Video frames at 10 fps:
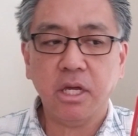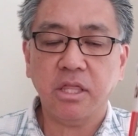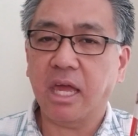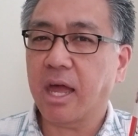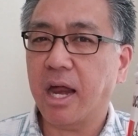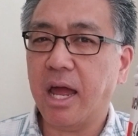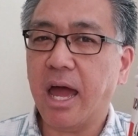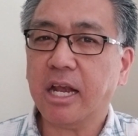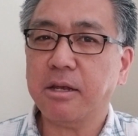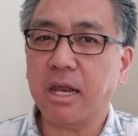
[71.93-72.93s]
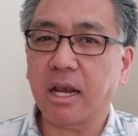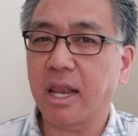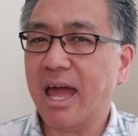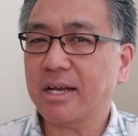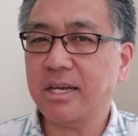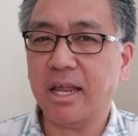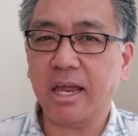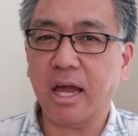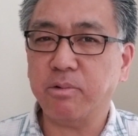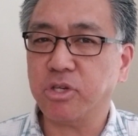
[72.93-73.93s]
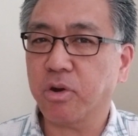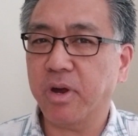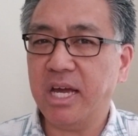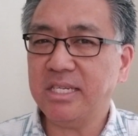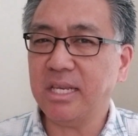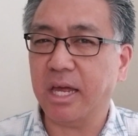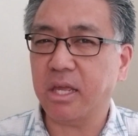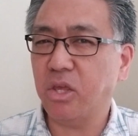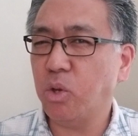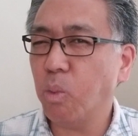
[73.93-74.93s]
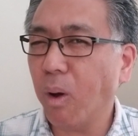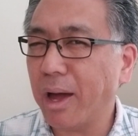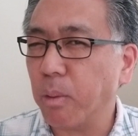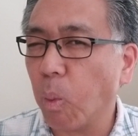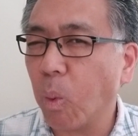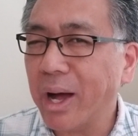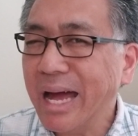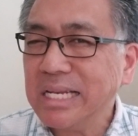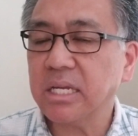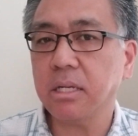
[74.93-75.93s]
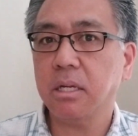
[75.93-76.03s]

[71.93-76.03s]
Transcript: They kind of act, acted like I was crazy, like, you want what?